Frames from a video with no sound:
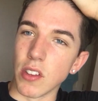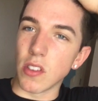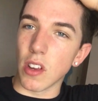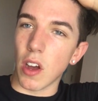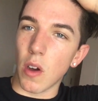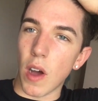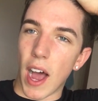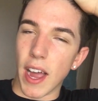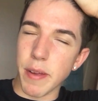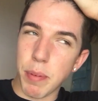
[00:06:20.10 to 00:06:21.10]
So
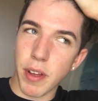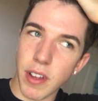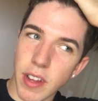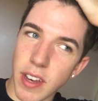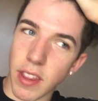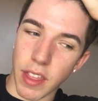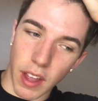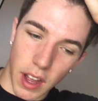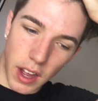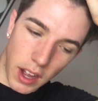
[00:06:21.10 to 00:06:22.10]
I put
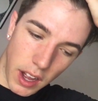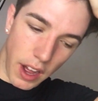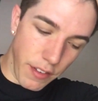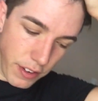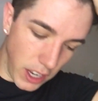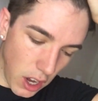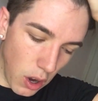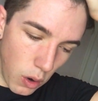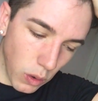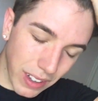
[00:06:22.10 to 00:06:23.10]
the
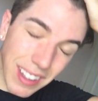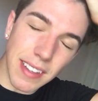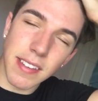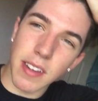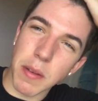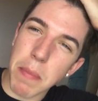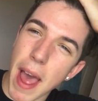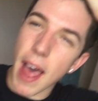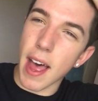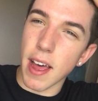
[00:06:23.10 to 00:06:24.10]
Aveeno cleansing
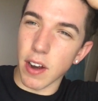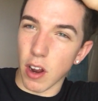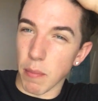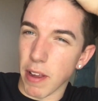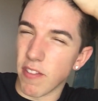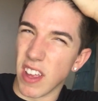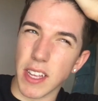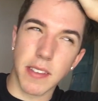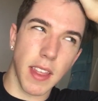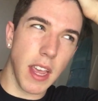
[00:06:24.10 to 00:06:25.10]
pad on my
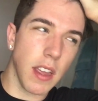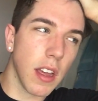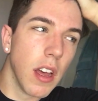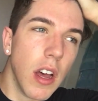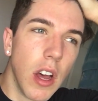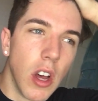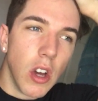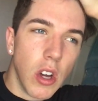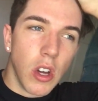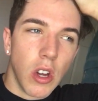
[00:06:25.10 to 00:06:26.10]
face like
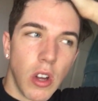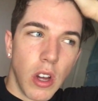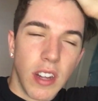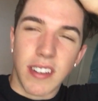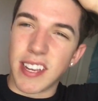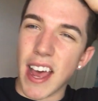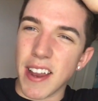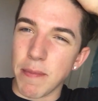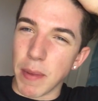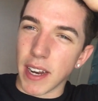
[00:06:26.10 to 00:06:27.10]

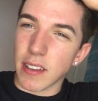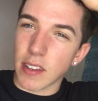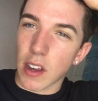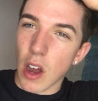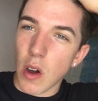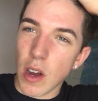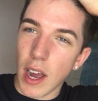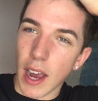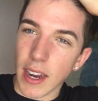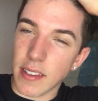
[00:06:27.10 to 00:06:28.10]
ten minutes ago,
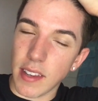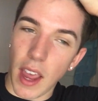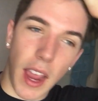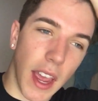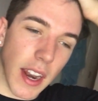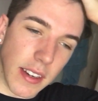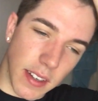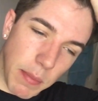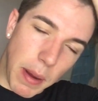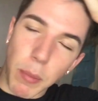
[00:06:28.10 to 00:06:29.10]
I'd say, and I
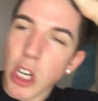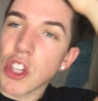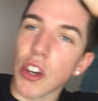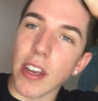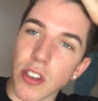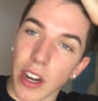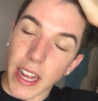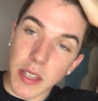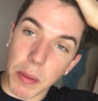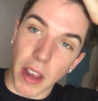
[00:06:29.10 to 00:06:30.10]
did my moisturizer and
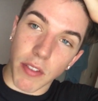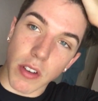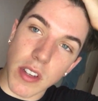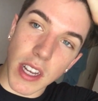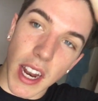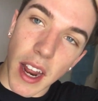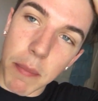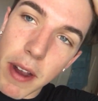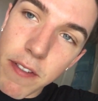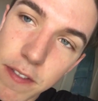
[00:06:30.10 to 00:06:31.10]
S P F routine,
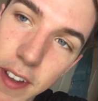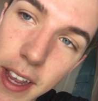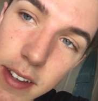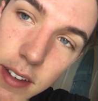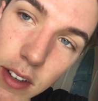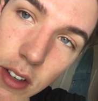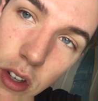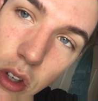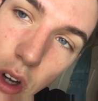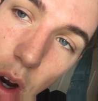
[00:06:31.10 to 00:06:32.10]
and my face is
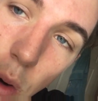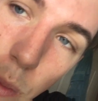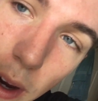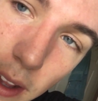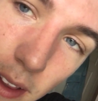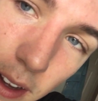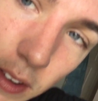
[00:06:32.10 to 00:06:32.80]
so red.